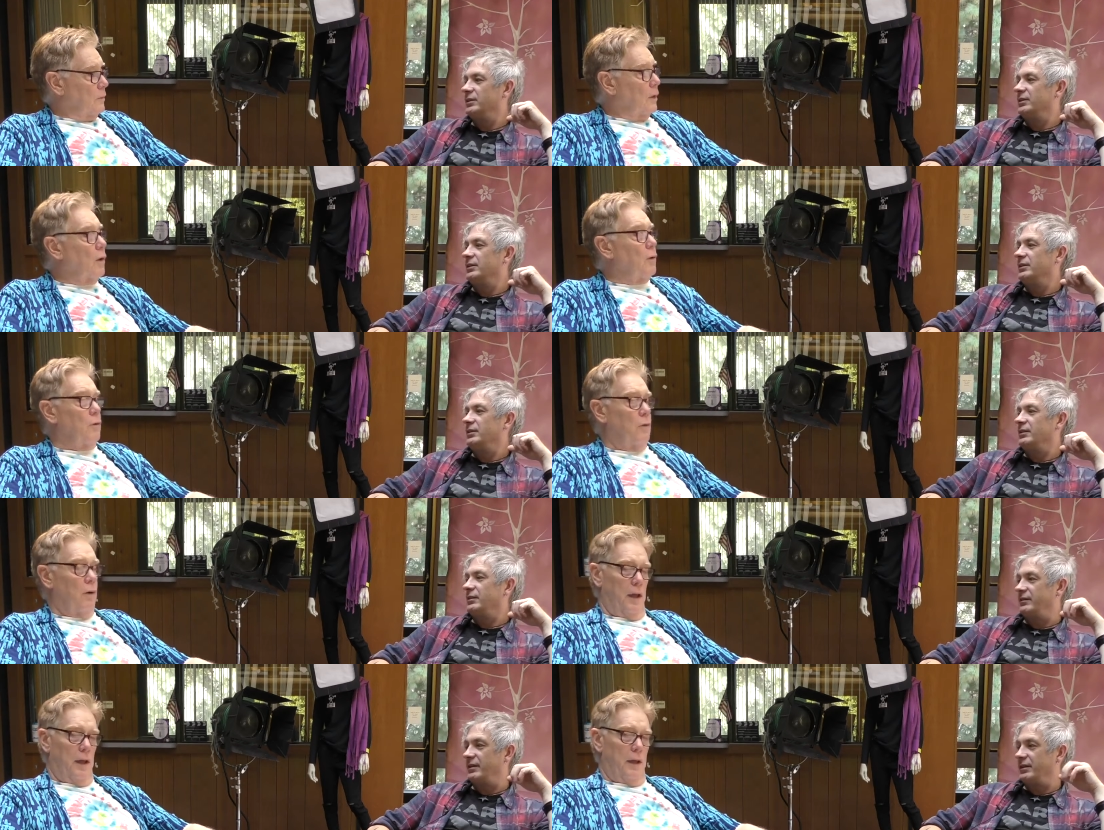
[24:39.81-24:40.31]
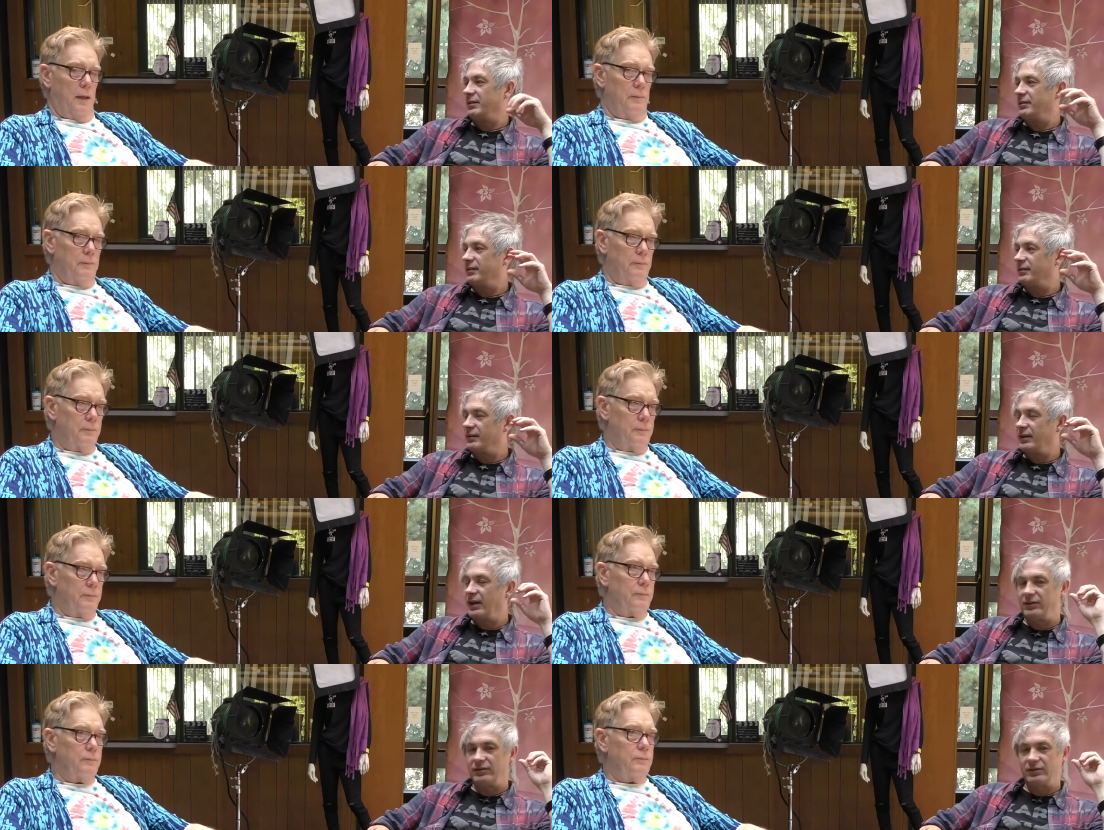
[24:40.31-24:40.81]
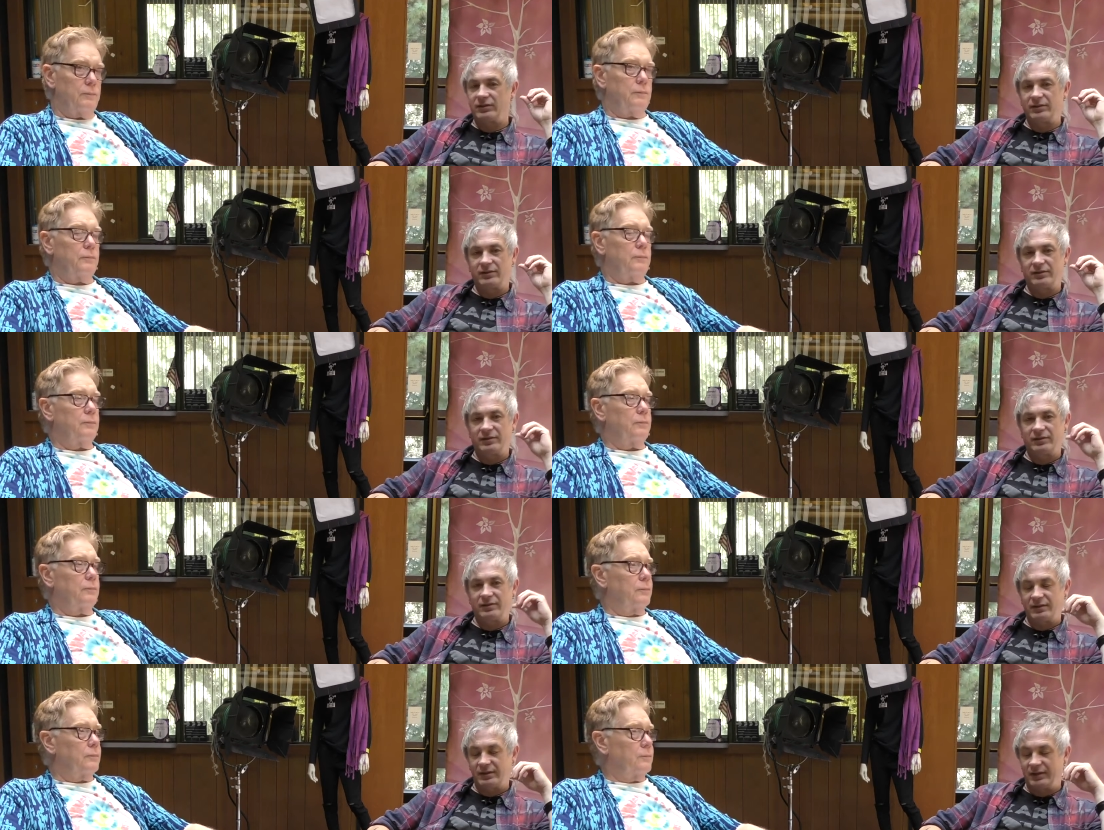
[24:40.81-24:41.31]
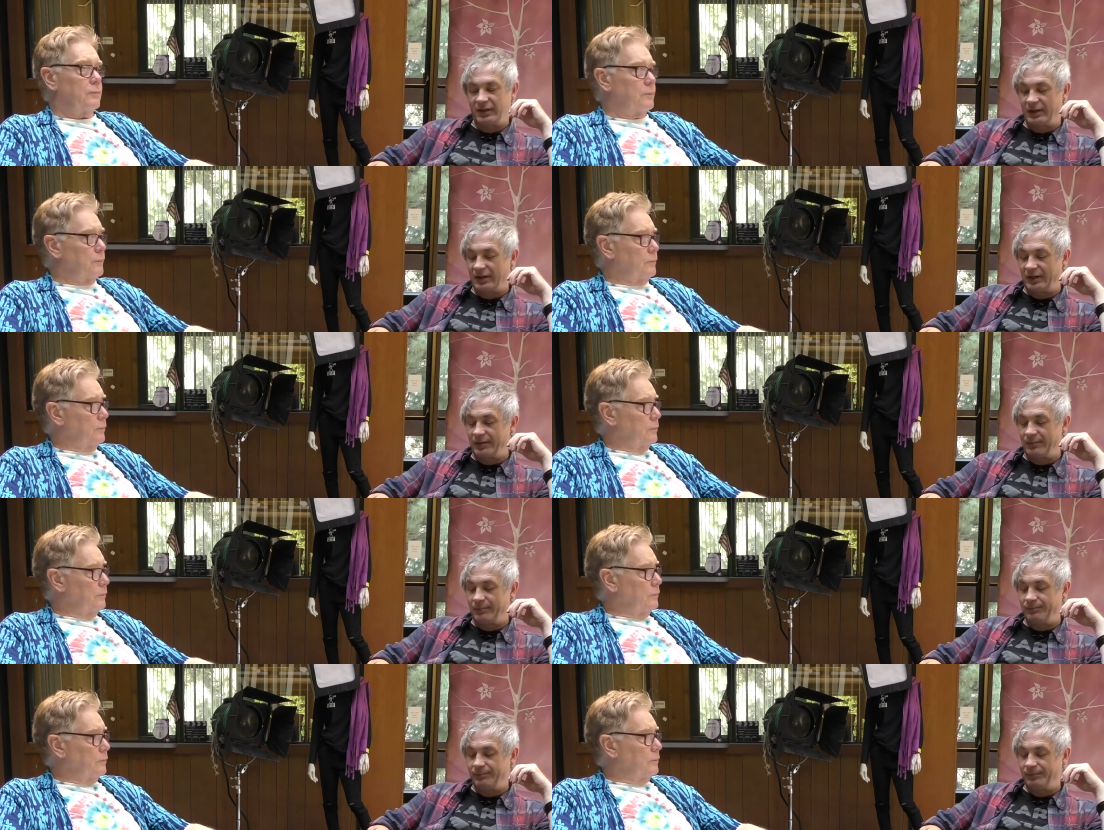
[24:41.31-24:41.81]
Speaker 1: right. synthesizers.
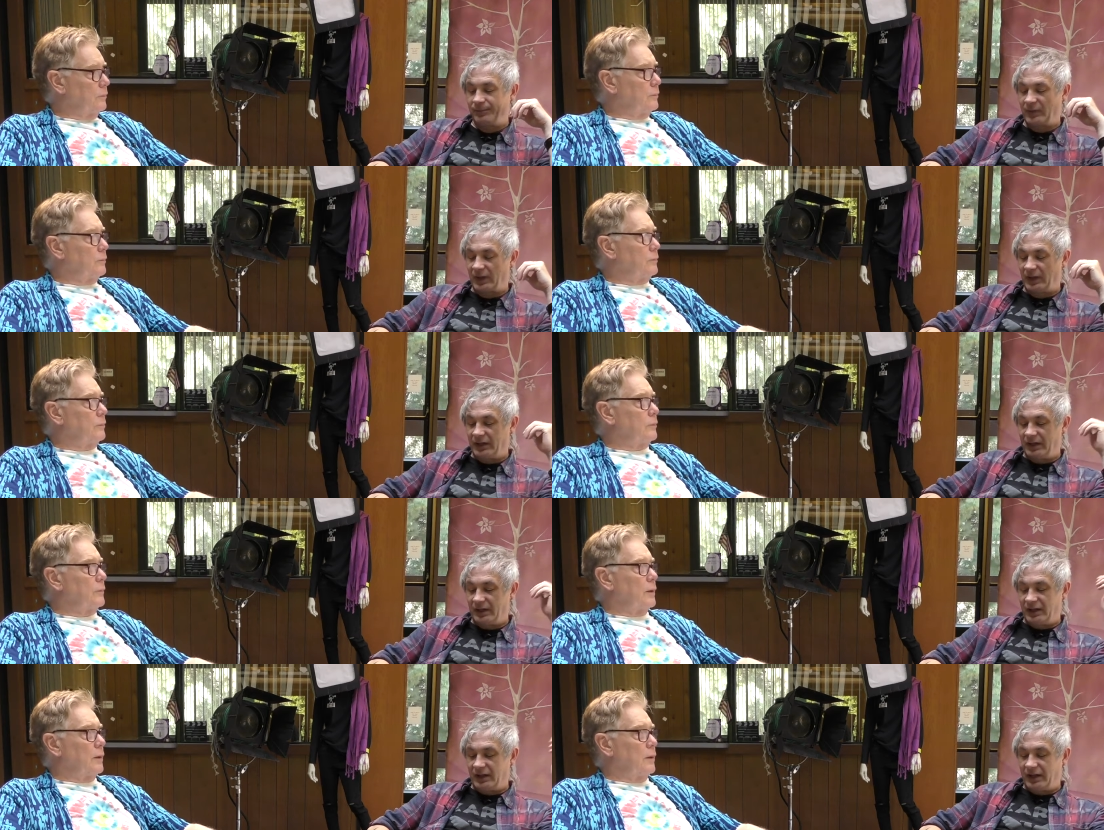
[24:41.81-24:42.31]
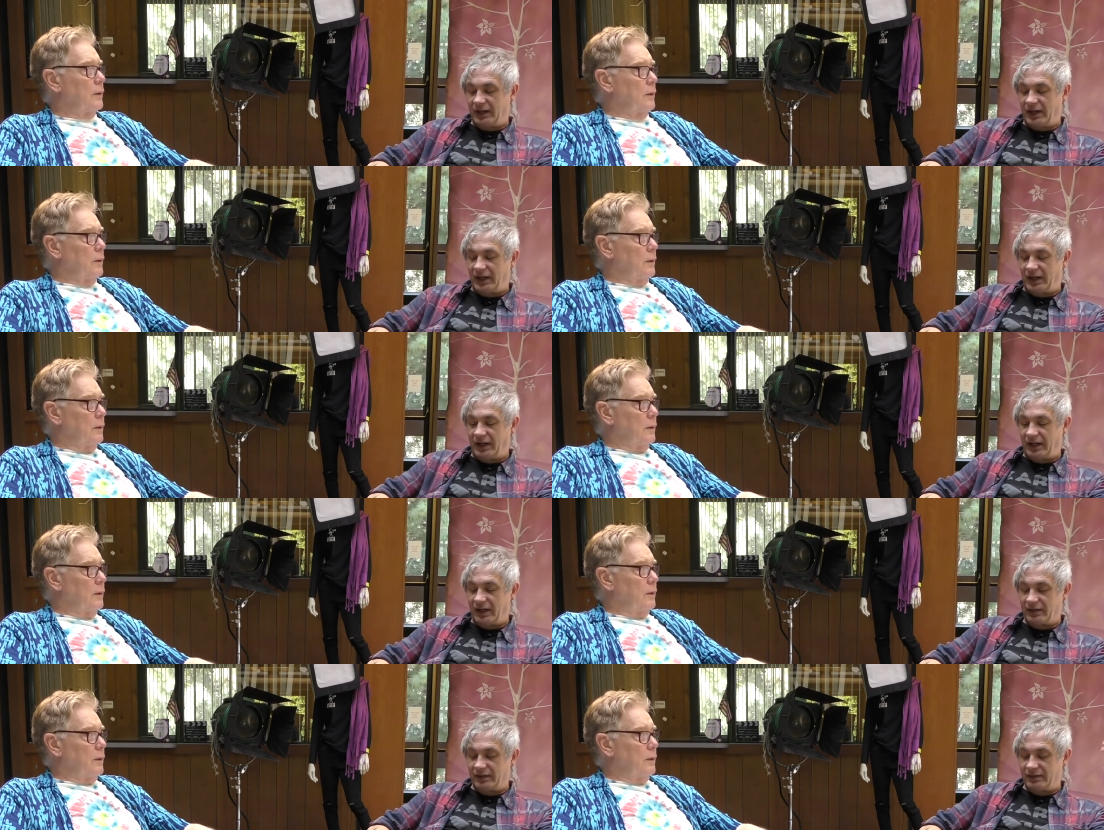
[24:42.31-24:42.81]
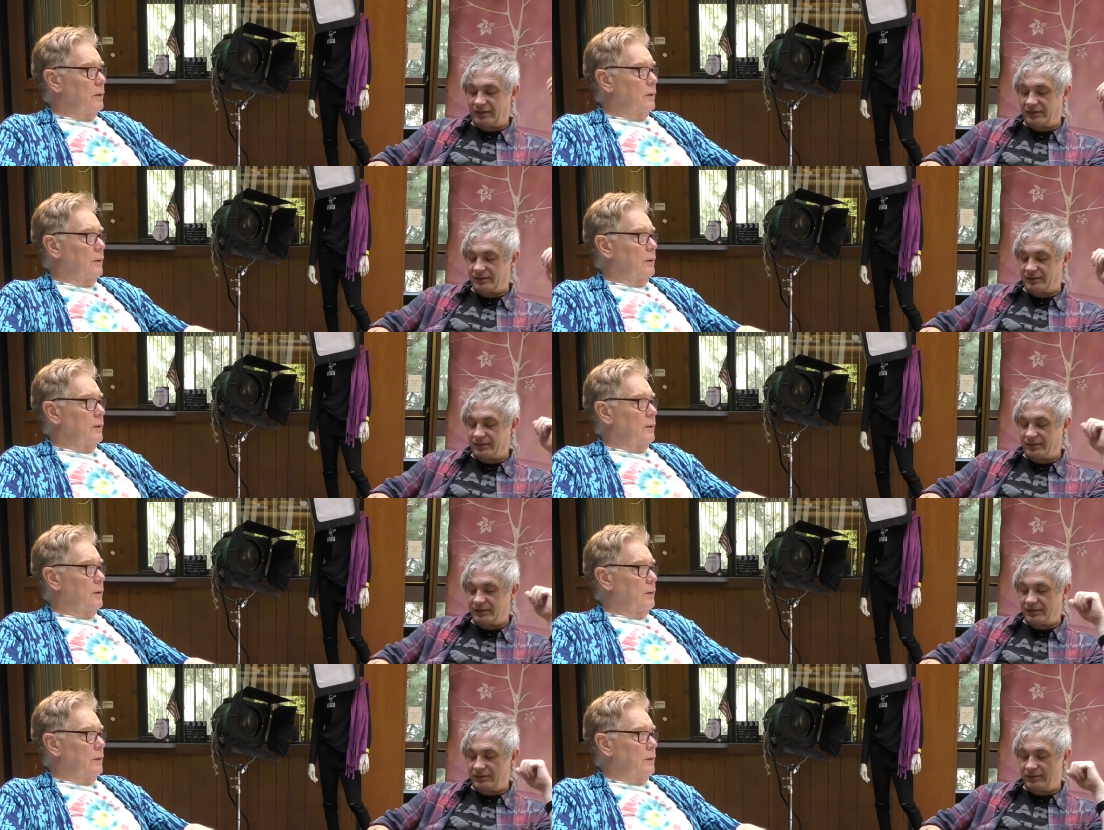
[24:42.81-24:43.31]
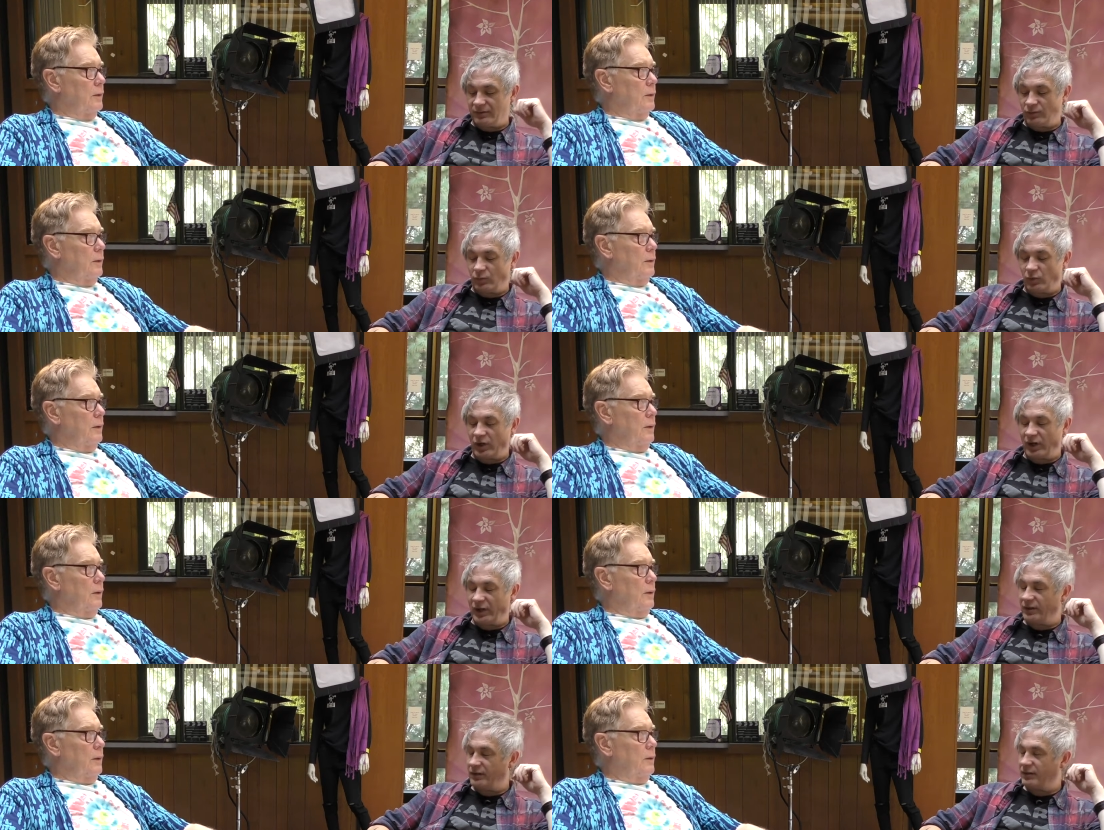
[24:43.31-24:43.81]
Um, and
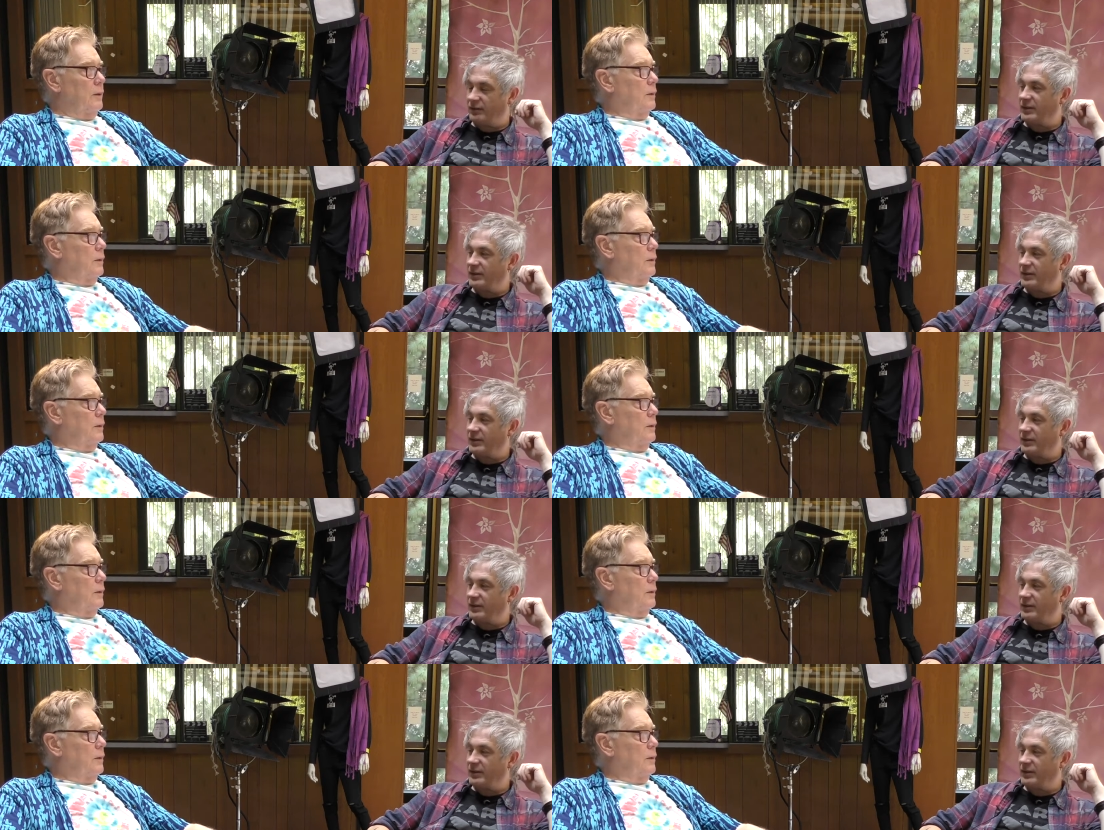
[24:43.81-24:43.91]
one,